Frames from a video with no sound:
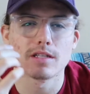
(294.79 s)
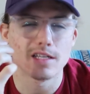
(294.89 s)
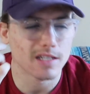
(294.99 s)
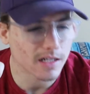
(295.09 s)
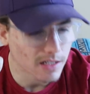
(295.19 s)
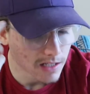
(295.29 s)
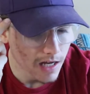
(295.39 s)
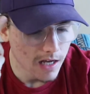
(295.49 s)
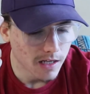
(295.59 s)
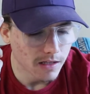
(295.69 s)
It's not just
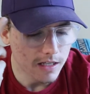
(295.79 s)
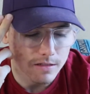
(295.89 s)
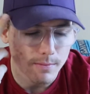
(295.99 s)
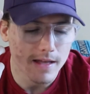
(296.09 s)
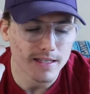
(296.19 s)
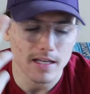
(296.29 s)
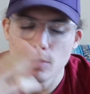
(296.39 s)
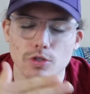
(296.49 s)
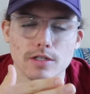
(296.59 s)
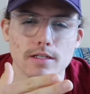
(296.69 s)
these meds, they
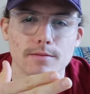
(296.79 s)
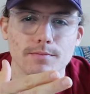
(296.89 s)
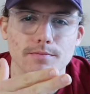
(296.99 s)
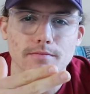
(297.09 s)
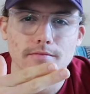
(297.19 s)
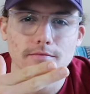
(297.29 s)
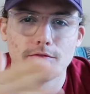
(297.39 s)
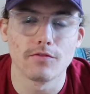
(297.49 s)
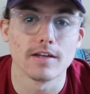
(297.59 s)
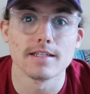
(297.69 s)
don't just
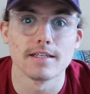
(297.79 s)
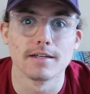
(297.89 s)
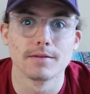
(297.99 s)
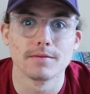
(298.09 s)
fix it.